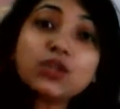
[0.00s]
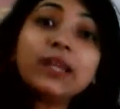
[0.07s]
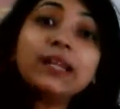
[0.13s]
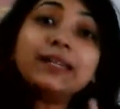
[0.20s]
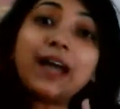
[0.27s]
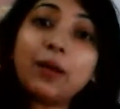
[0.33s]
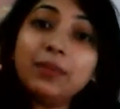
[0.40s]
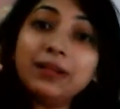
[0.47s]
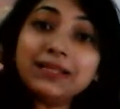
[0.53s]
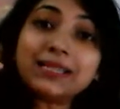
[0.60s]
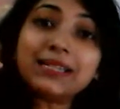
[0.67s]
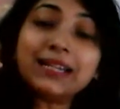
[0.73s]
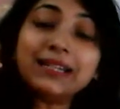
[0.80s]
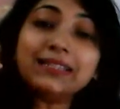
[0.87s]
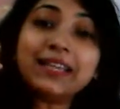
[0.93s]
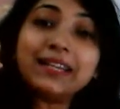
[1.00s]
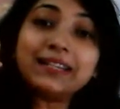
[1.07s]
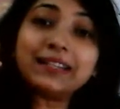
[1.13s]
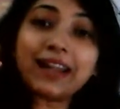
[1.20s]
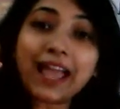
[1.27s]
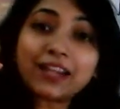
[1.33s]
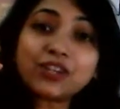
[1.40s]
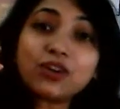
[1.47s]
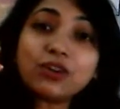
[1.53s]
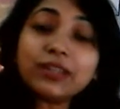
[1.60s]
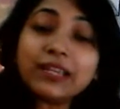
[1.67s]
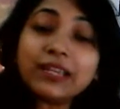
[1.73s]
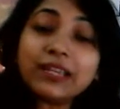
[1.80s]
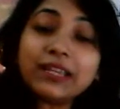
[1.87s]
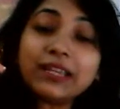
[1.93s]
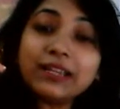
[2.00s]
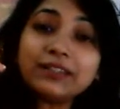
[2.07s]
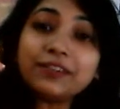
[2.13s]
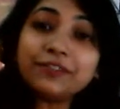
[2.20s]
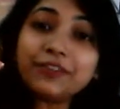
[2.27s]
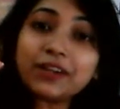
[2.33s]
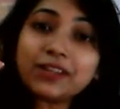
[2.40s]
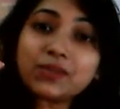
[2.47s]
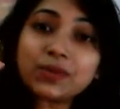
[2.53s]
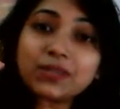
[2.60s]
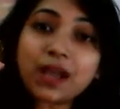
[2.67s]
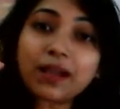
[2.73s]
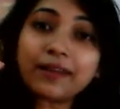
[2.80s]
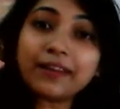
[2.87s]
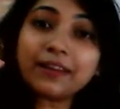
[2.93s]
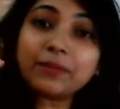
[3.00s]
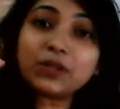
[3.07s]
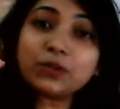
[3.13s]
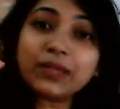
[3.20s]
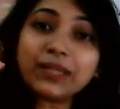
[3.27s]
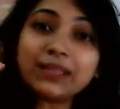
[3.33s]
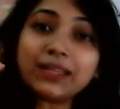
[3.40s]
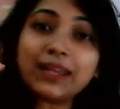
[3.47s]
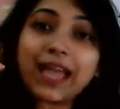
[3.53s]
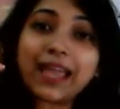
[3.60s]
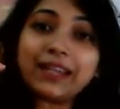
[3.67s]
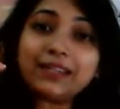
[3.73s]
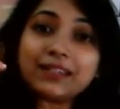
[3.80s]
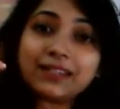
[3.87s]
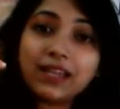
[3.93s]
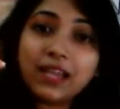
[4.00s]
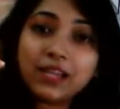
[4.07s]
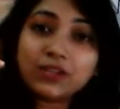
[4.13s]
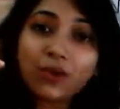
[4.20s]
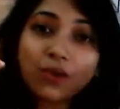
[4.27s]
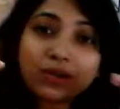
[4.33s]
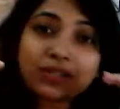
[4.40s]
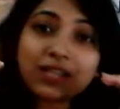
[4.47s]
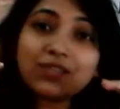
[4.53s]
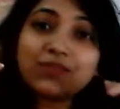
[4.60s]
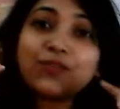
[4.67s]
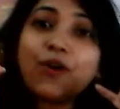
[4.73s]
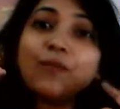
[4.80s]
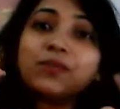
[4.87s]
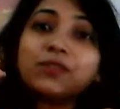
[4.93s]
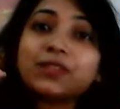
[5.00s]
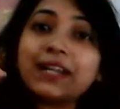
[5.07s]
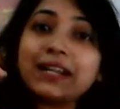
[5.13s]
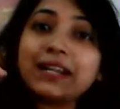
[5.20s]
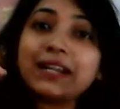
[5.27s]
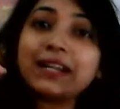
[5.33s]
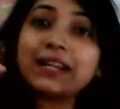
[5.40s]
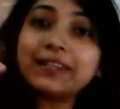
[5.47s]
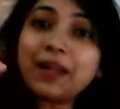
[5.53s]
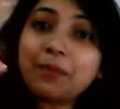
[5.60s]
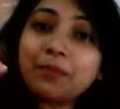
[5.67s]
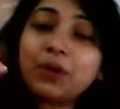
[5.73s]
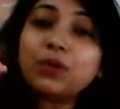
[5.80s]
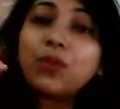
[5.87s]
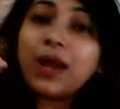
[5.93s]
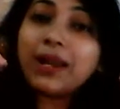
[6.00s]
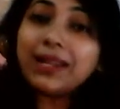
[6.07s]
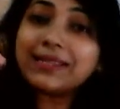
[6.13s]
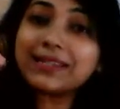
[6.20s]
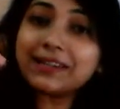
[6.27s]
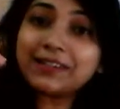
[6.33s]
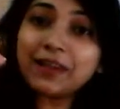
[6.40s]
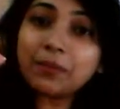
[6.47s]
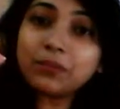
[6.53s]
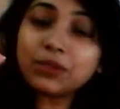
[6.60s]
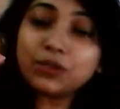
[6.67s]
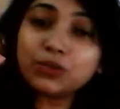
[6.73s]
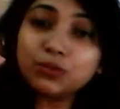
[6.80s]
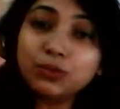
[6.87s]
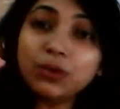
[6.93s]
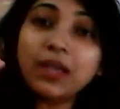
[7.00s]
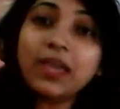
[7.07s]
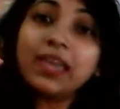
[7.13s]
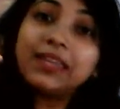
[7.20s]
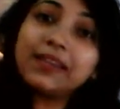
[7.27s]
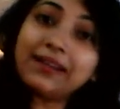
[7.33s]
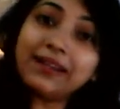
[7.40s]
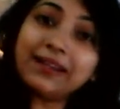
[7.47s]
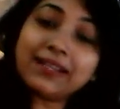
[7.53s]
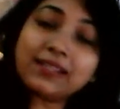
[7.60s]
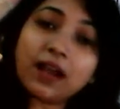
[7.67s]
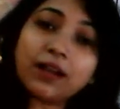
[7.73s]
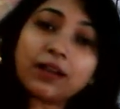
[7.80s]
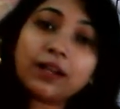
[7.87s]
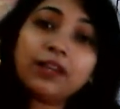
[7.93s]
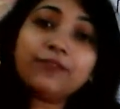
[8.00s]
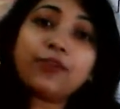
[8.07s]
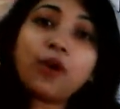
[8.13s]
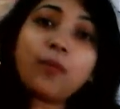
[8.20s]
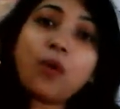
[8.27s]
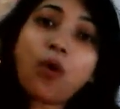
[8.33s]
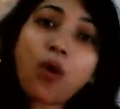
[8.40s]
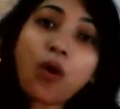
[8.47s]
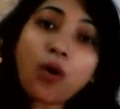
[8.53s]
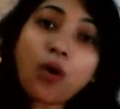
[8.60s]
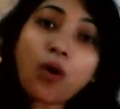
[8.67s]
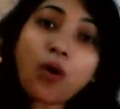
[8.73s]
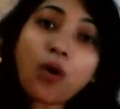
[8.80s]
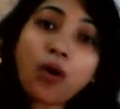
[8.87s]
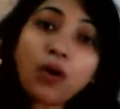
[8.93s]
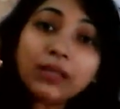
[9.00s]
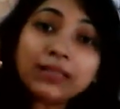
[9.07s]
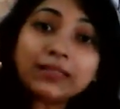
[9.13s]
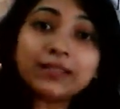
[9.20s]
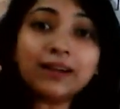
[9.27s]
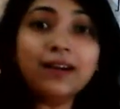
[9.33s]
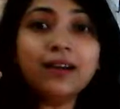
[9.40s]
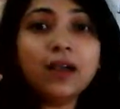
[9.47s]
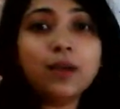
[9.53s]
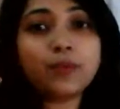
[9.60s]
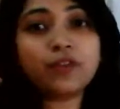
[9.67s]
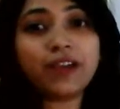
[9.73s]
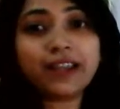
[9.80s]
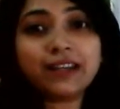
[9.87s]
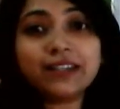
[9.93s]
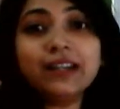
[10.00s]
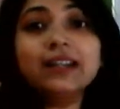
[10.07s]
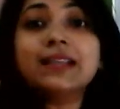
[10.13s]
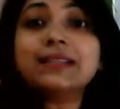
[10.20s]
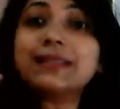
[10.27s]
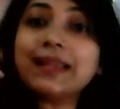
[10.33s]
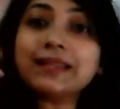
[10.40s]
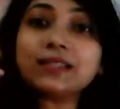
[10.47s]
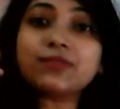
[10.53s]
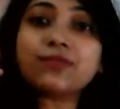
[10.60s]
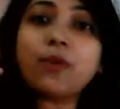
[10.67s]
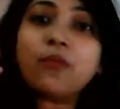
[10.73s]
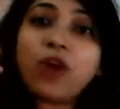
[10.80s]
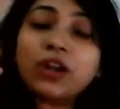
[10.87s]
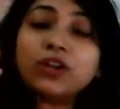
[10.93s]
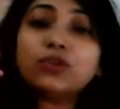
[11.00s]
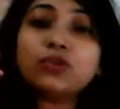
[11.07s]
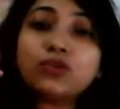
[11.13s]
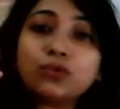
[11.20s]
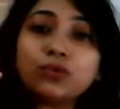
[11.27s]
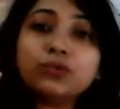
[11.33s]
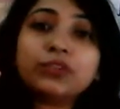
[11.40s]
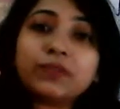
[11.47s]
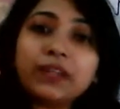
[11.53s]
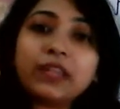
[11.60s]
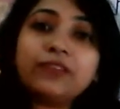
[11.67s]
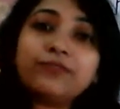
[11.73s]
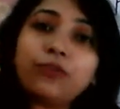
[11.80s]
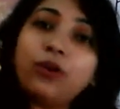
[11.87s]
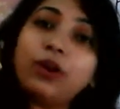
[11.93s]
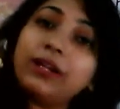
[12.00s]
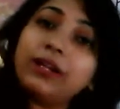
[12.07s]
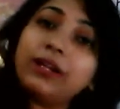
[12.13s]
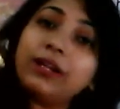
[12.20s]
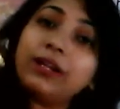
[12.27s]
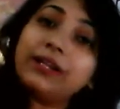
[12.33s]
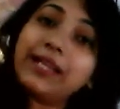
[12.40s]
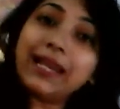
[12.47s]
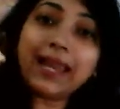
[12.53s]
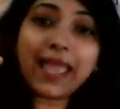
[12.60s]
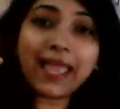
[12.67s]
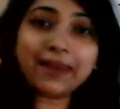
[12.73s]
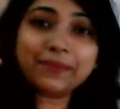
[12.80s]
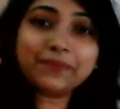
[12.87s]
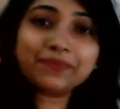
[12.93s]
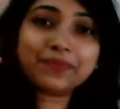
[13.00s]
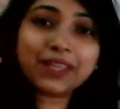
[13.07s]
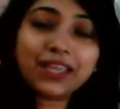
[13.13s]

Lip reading: So in double slit, the interaction or the interference was occurring between the light sources from slit number 1 and slit number 2. Here it is occurring from all the provided slits from 1 to 2, 3, 4 till n.